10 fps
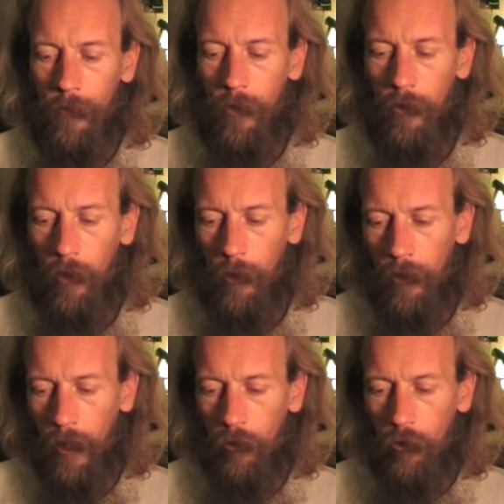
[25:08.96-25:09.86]
So is
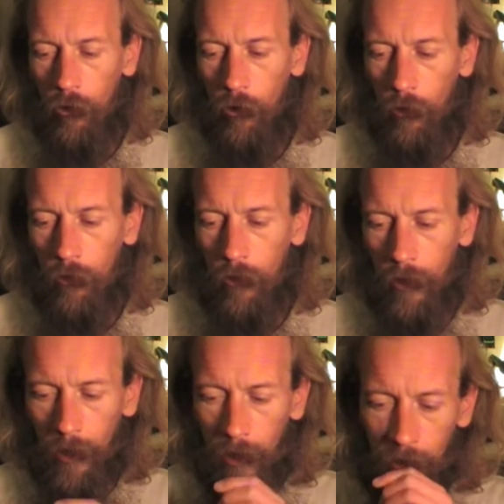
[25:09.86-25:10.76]
it a choose to
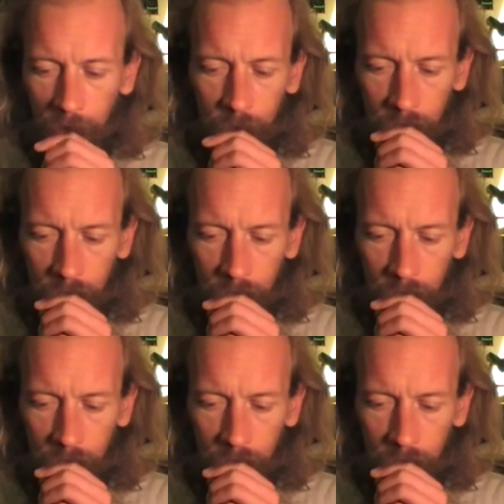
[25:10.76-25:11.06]
love?